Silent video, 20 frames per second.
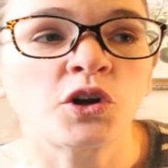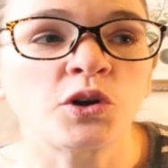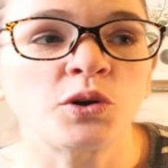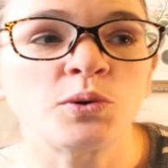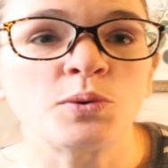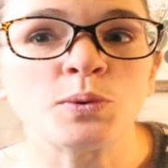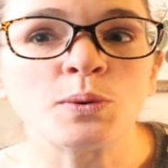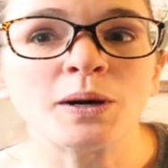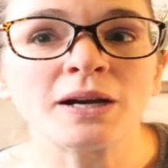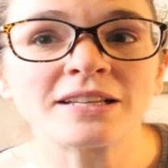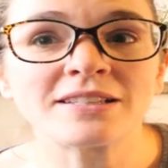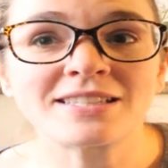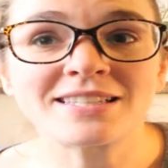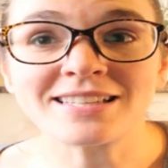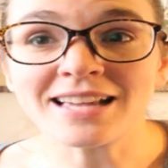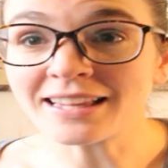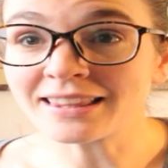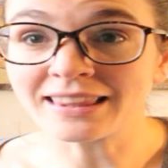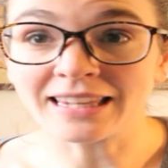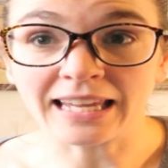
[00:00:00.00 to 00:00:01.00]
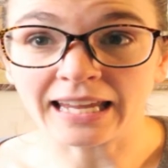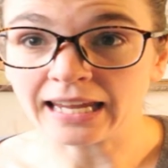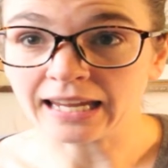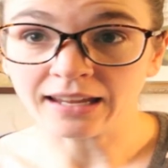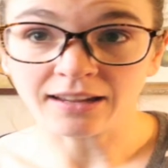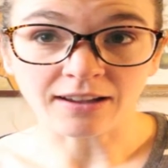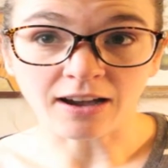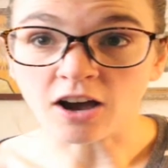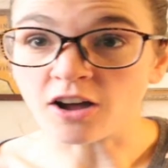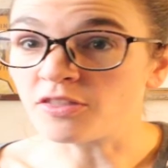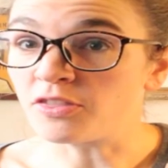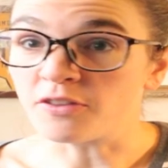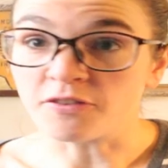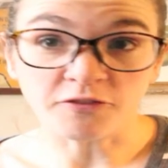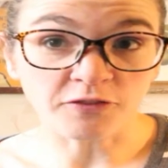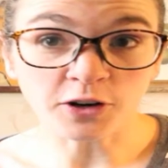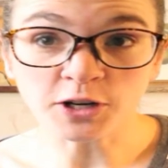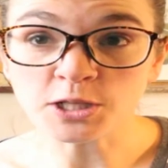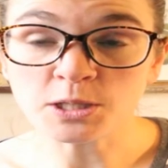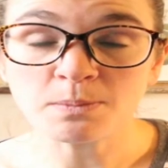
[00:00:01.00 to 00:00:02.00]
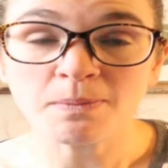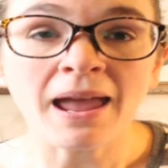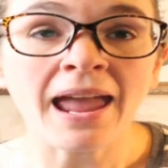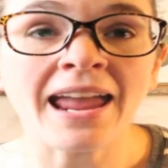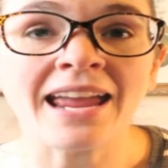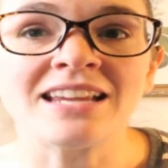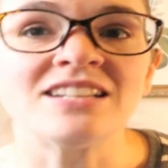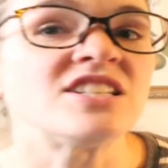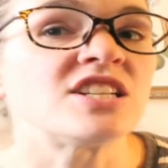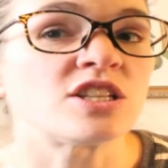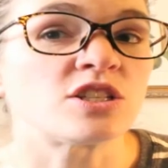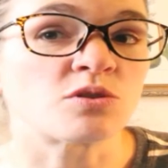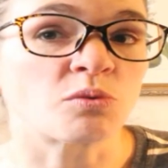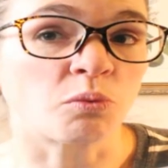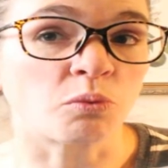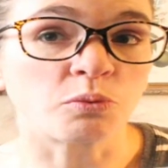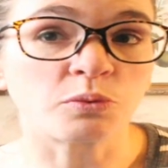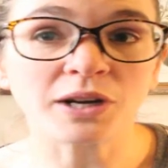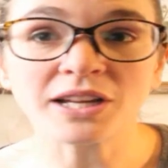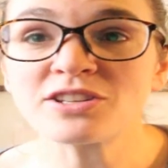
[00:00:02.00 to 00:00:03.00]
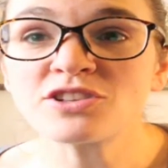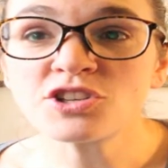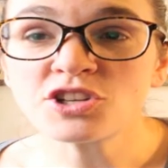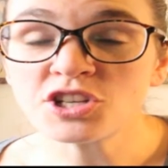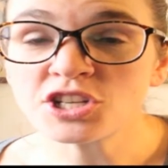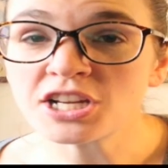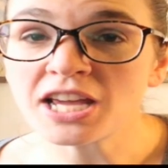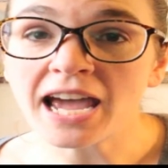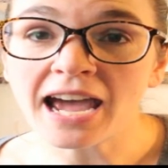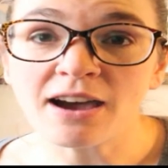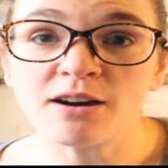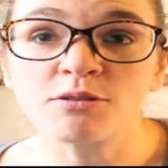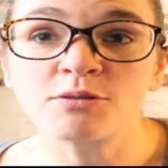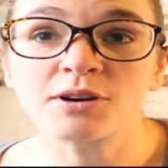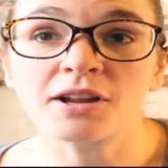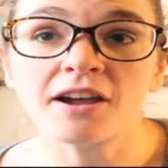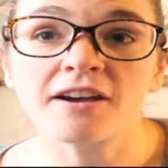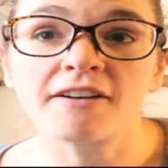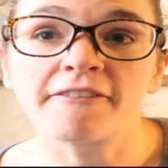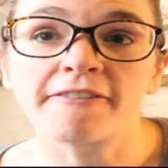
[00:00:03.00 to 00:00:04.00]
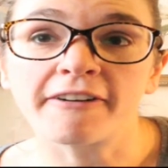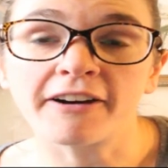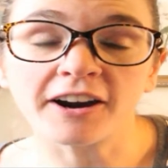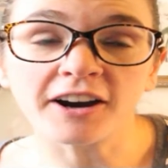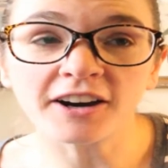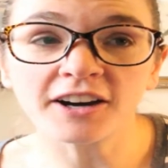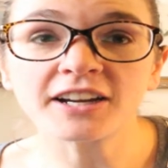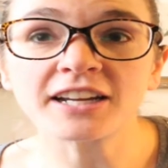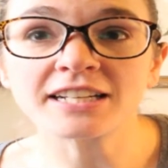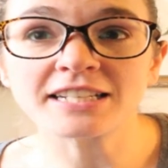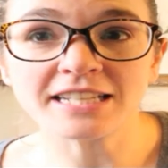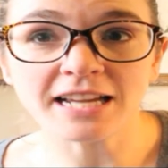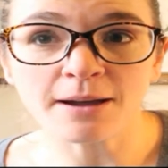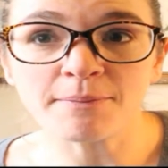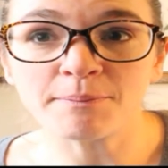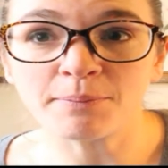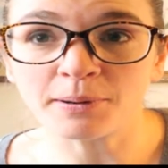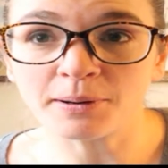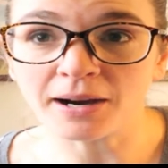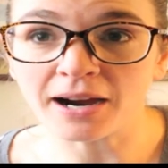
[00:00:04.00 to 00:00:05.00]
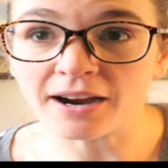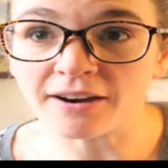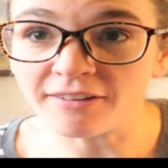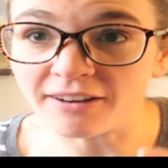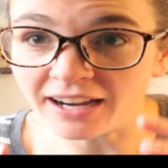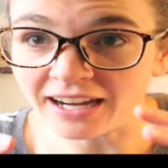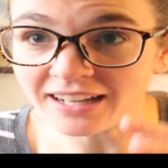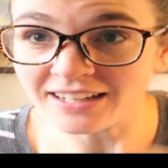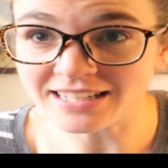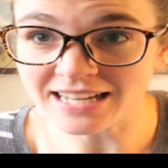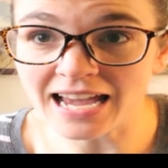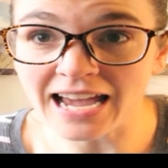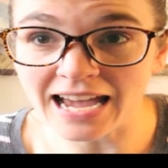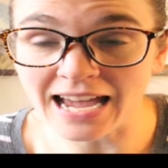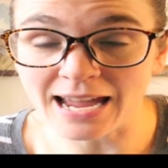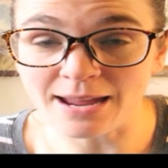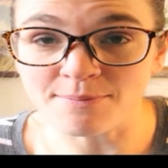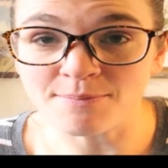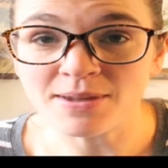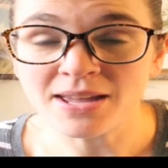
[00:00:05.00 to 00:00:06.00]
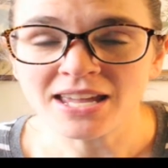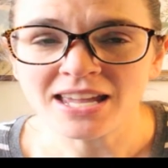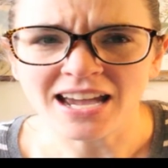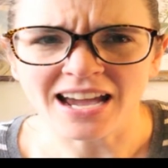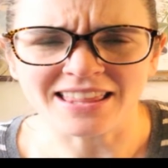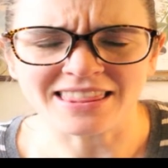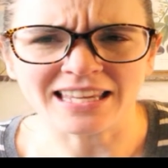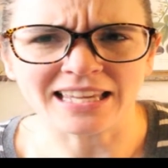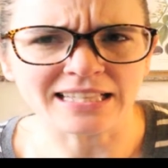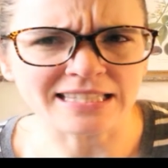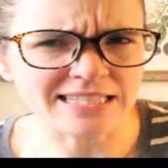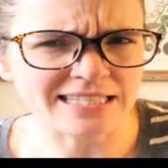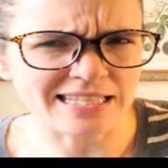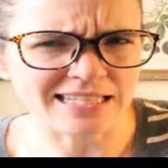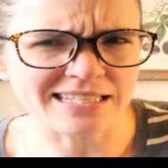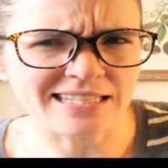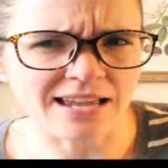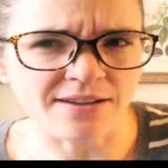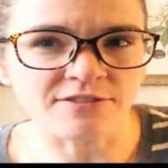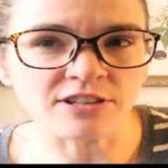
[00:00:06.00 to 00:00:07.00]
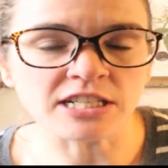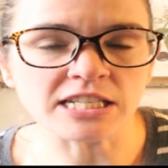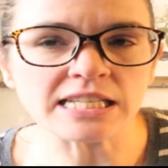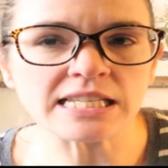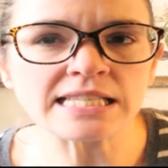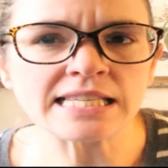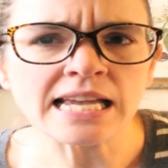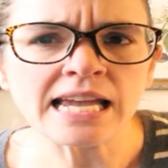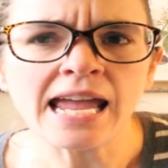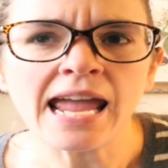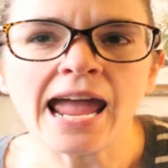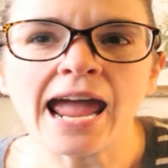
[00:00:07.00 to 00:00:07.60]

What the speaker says: who suddenly, on the first page, is wrenched out of her contemporary time, I think it's the 70s,